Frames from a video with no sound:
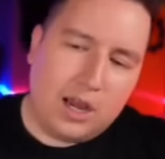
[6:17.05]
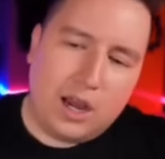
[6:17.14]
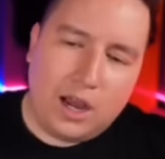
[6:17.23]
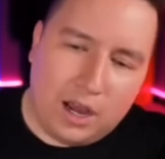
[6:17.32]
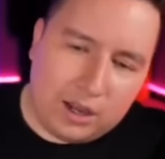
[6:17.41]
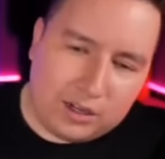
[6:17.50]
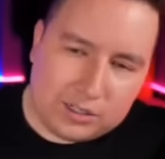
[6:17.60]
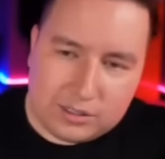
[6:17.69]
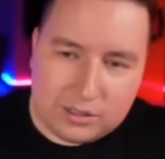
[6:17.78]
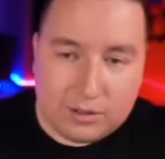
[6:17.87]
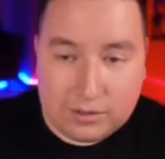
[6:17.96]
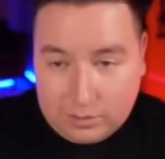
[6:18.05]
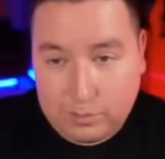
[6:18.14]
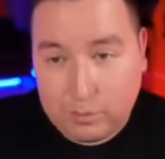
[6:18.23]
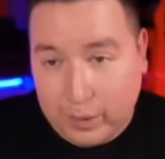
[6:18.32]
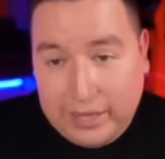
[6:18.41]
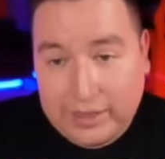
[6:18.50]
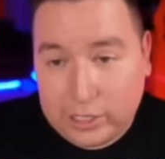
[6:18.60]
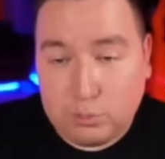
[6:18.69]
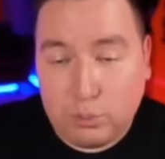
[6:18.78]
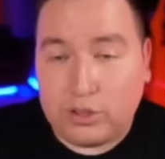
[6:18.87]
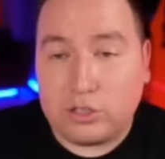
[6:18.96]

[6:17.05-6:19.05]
Because by this point,